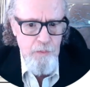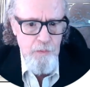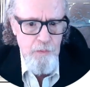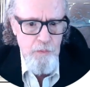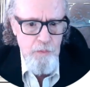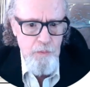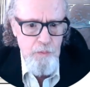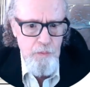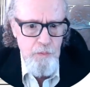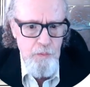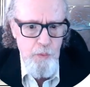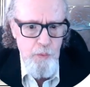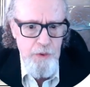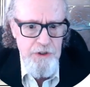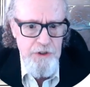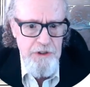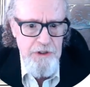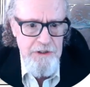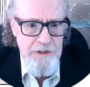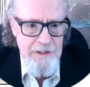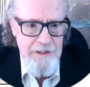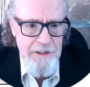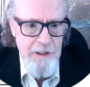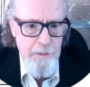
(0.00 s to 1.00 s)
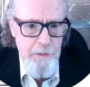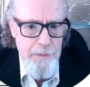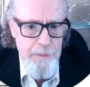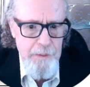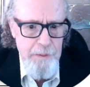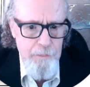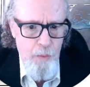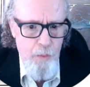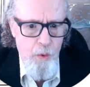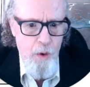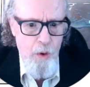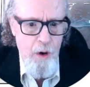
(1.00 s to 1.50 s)
which is a little bit
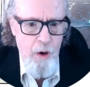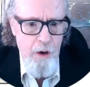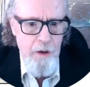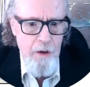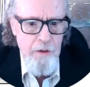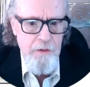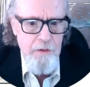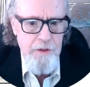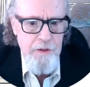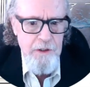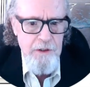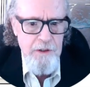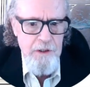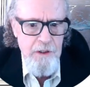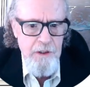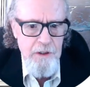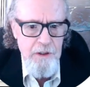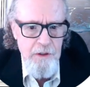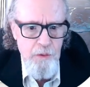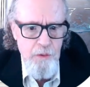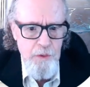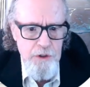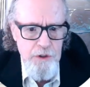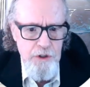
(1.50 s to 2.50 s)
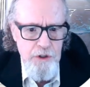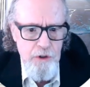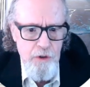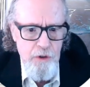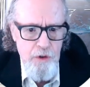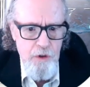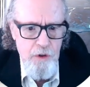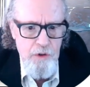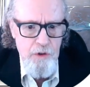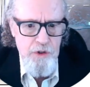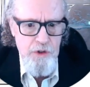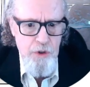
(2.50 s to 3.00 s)
more than the original
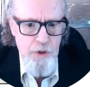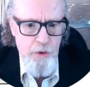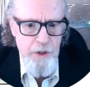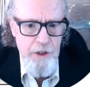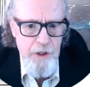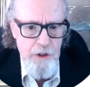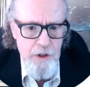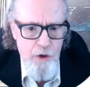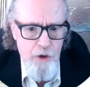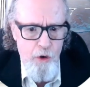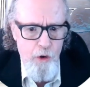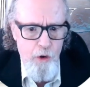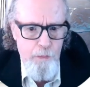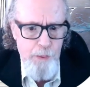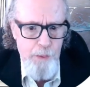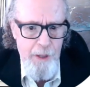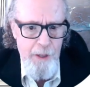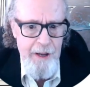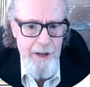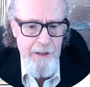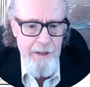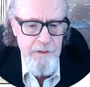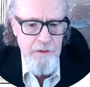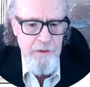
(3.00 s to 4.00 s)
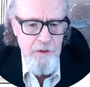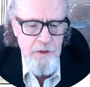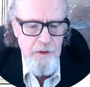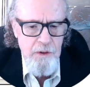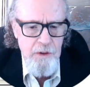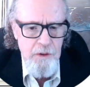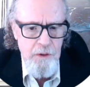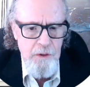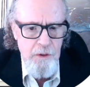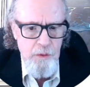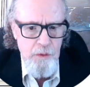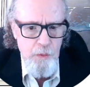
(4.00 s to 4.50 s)
Cholla coal plant,
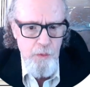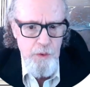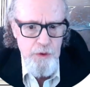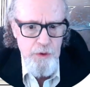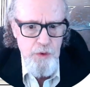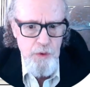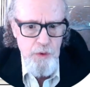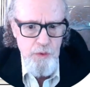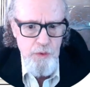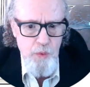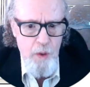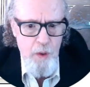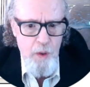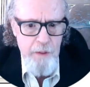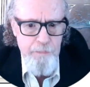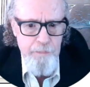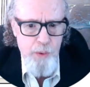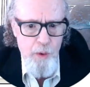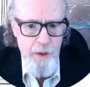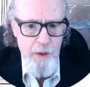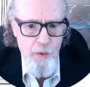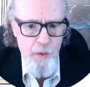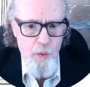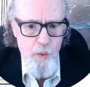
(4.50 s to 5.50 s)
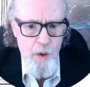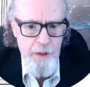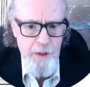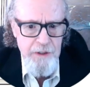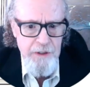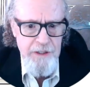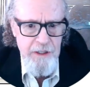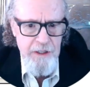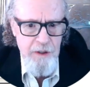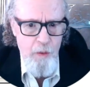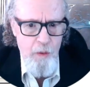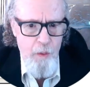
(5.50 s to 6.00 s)
which was 1.1
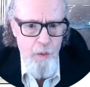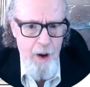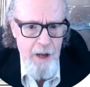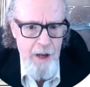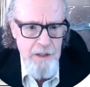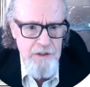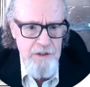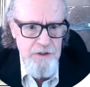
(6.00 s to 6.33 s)
gigawatts.